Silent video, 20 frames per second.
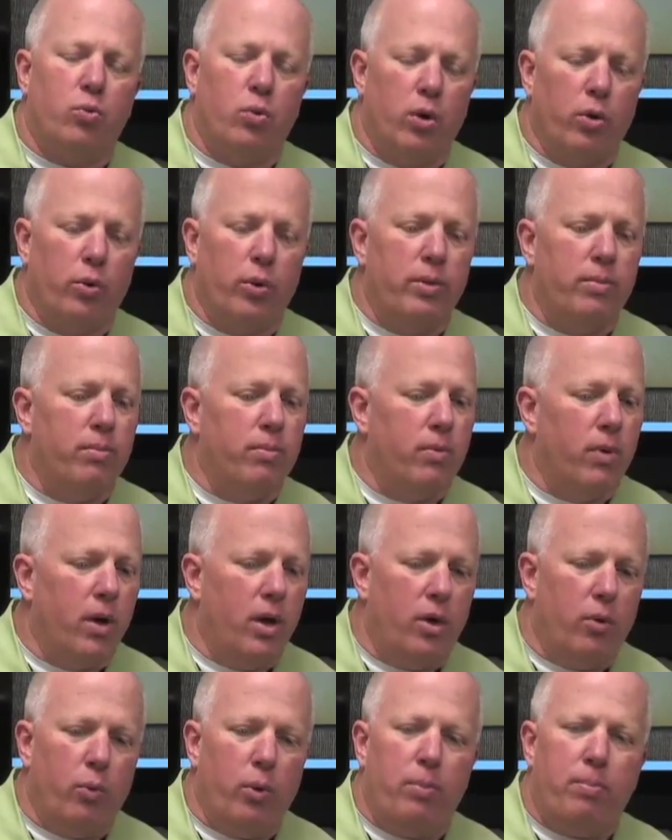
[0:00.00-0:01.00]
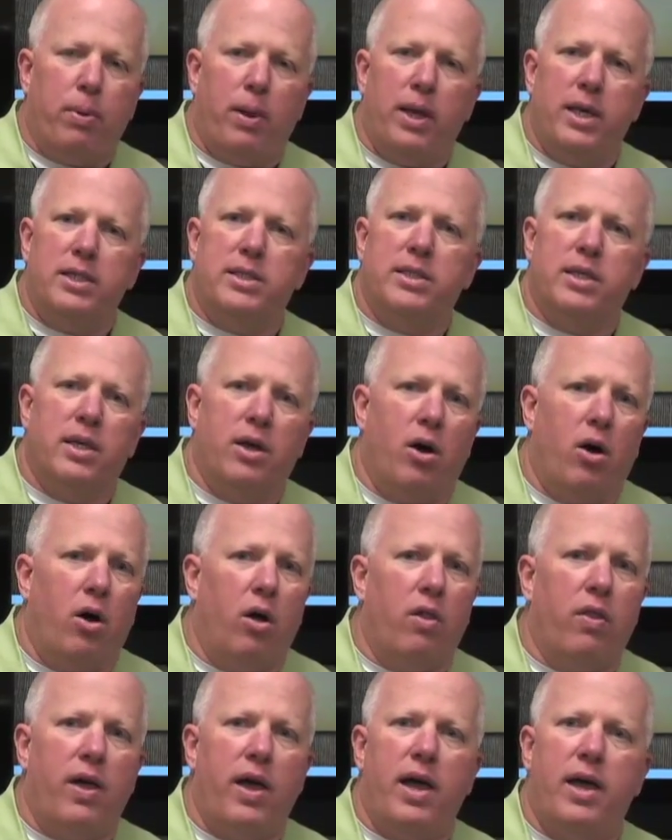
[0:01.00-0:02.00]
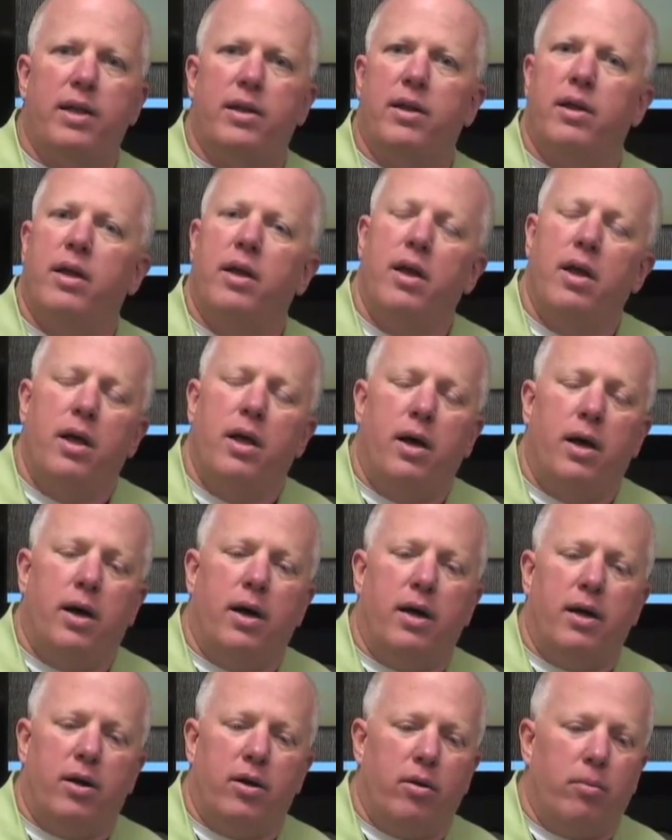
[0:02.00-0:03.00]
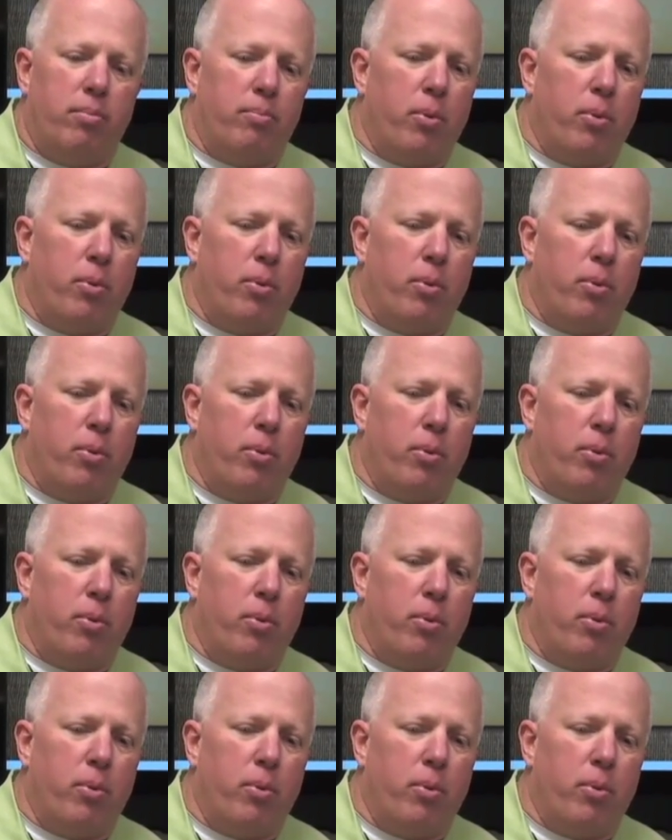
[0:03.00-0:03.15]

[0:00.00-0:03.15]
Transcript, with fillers: We're re replacing all that uh,